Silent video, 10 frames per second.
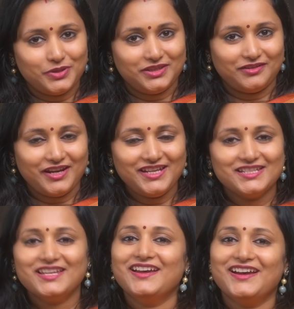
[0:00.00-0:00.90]
with red,
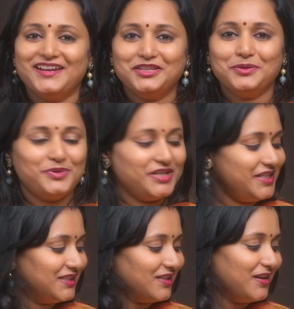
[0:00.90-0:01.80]
another
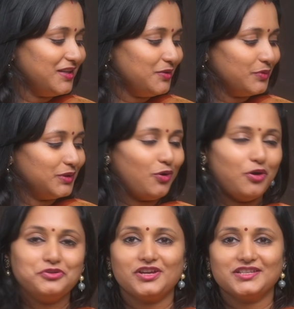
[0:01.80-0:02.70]
pretty sari with
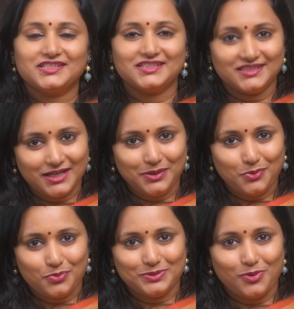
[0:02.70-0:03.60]
contrast zari
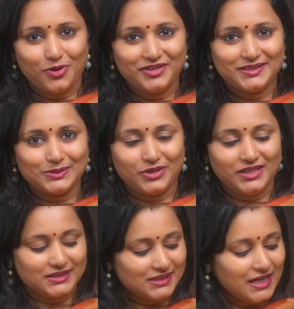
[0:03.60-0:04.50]
woven borders on
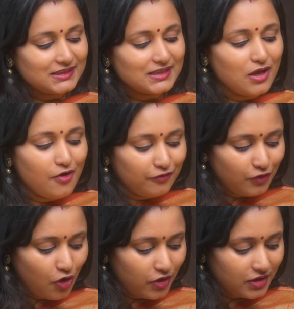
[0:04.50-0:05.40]
either sides,
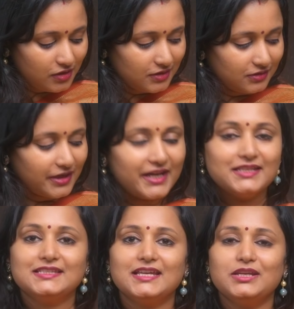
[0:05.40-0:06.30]
floral thread
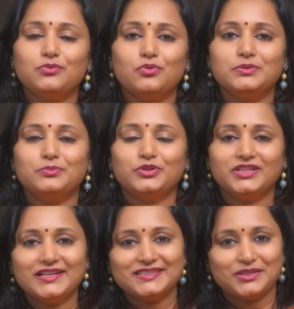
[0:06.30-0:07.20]
and zari woven
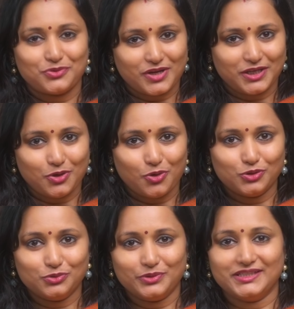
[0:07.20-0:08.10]
buttas running all
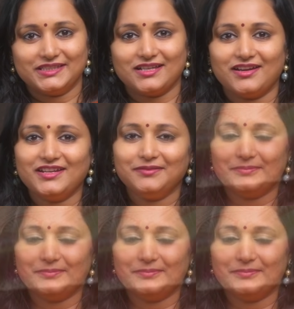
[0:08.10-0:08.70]
over the sari,